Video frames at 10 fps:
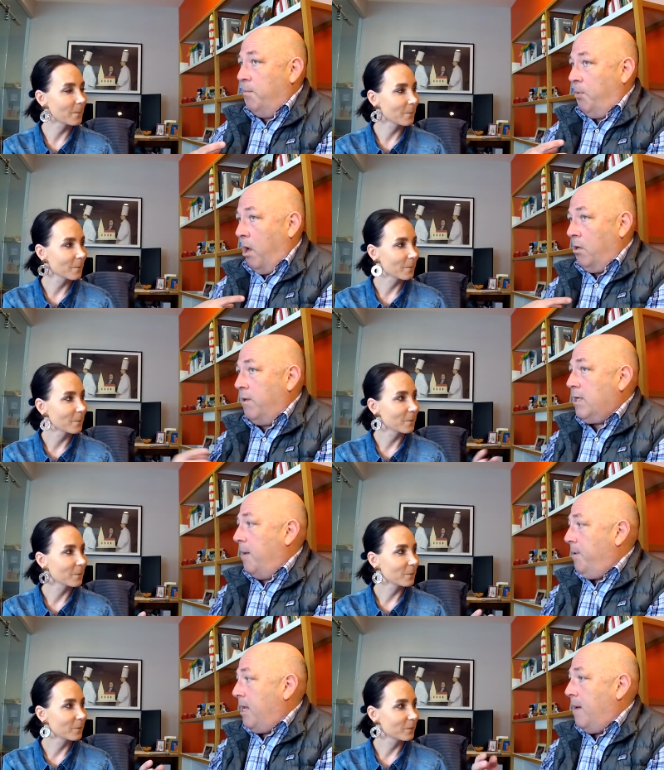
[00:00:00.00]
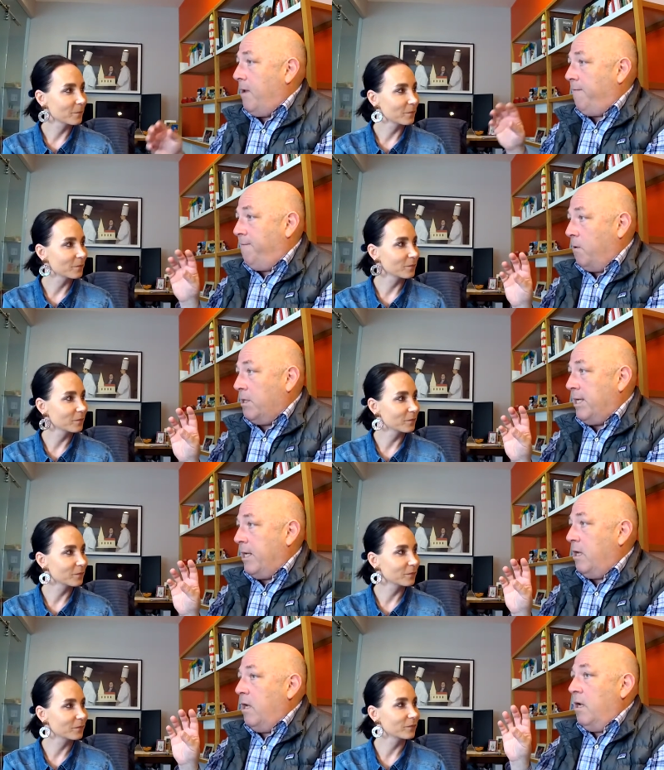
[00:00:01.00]
Speaker 1: the partner of this company, am not
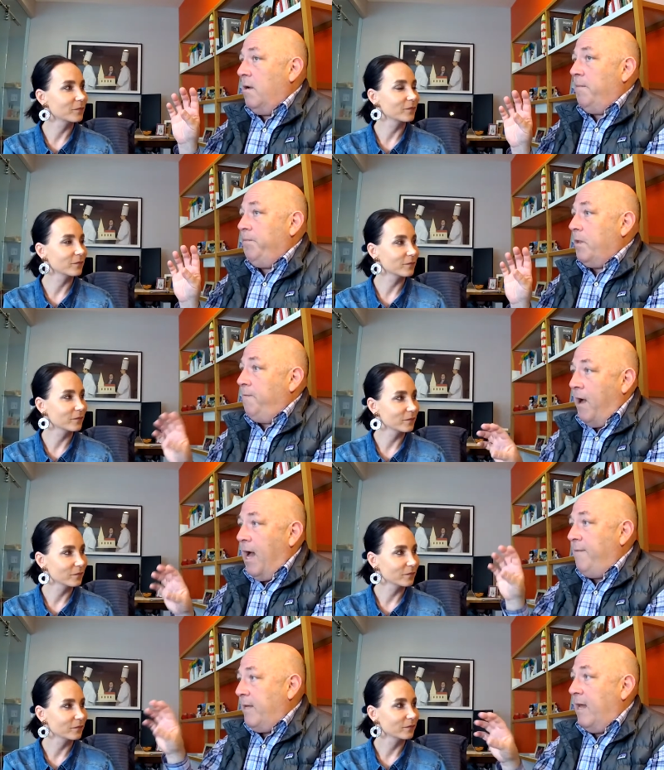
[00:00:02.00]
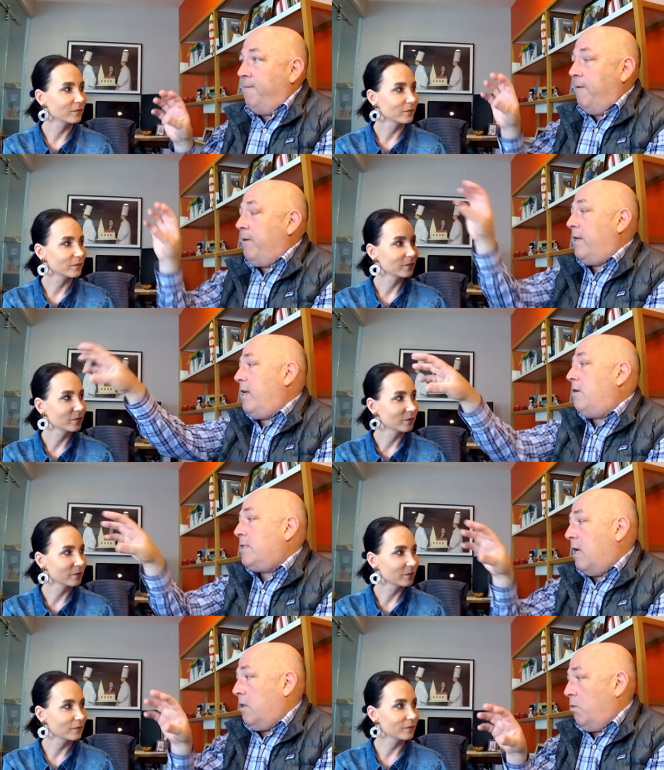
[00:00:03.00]
focusing 5, 10, 15 years
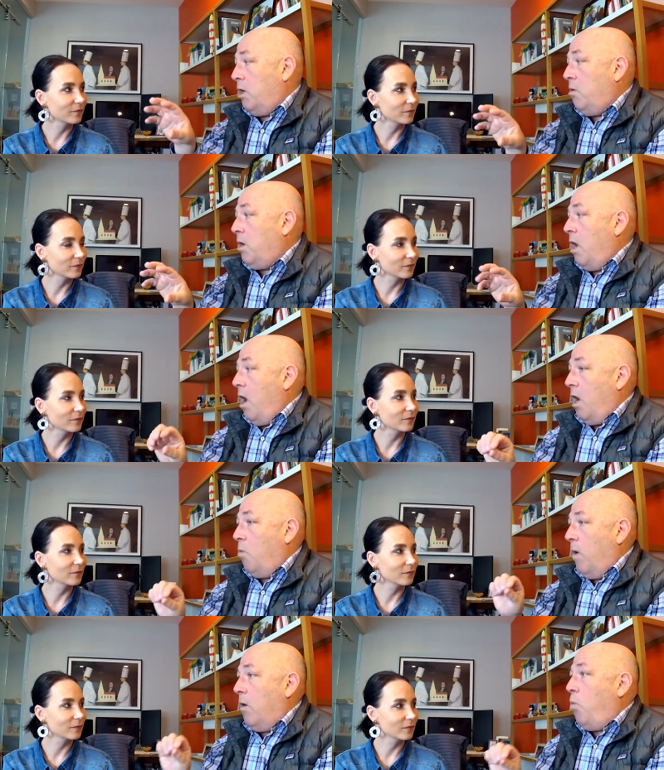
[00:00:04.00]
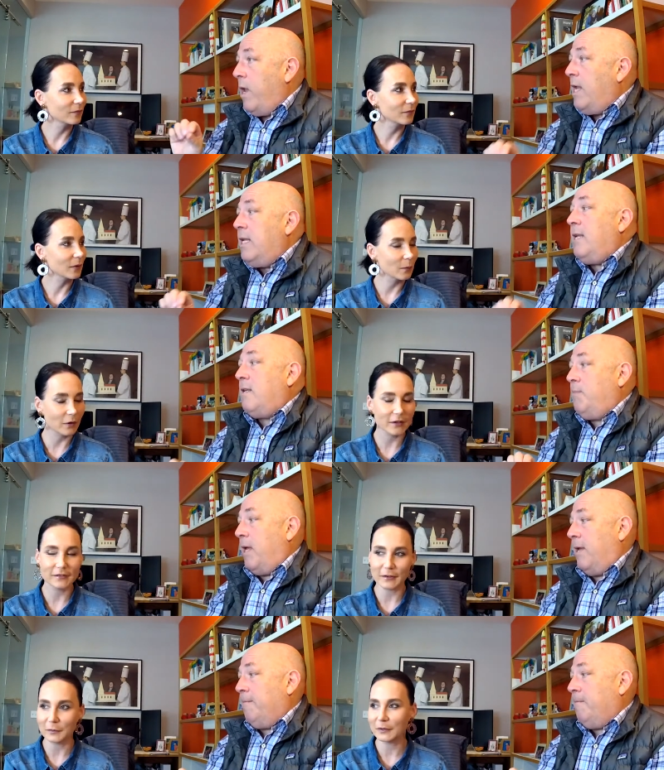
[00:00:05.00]
down the road on where we need what to be. What
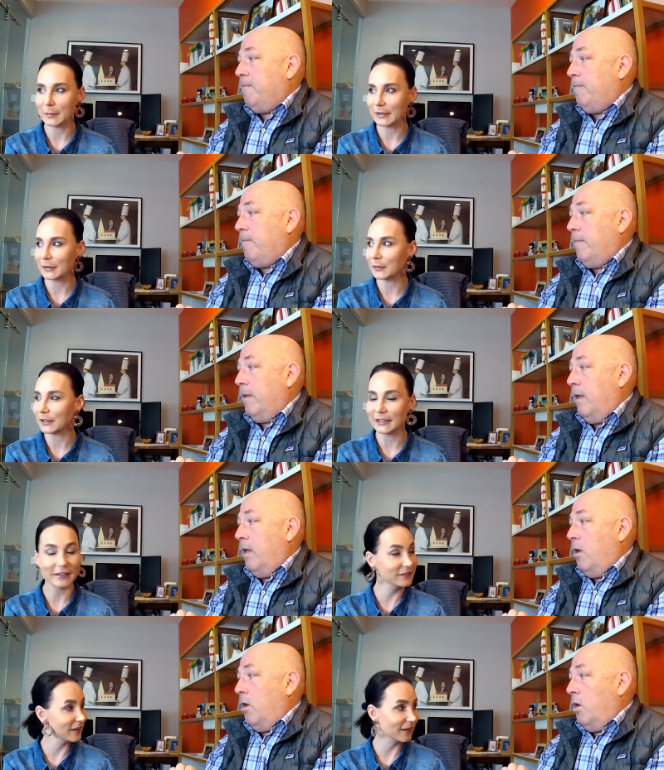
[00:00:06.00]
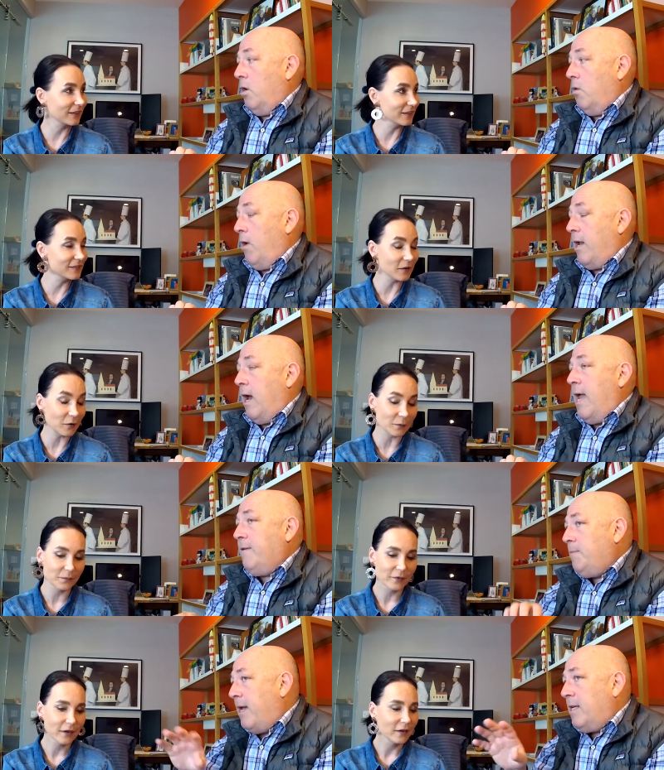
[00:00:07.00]
is the
Speaker 2: ultimate goal here? Exactly. Right. So I
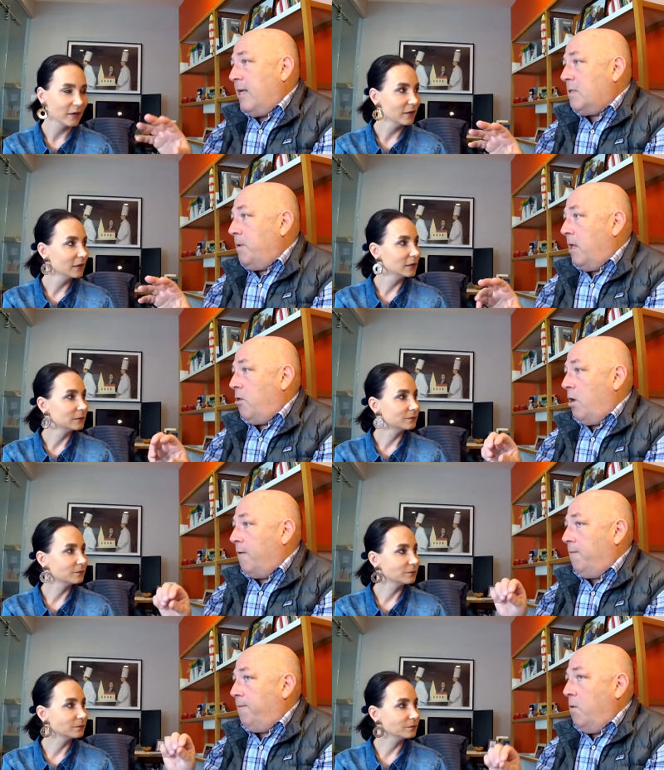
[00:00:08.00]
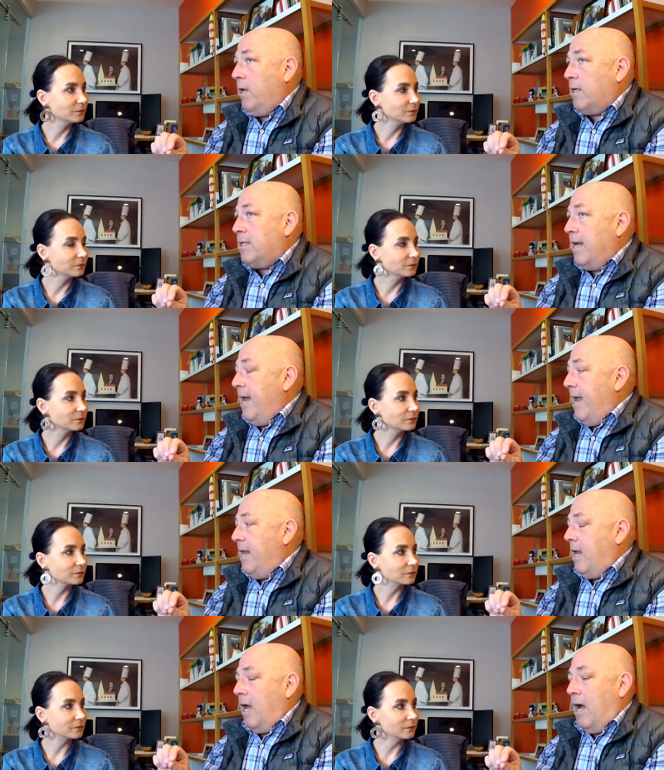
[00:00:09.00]
have some
Speaker 1: ideas, but they're not focused. And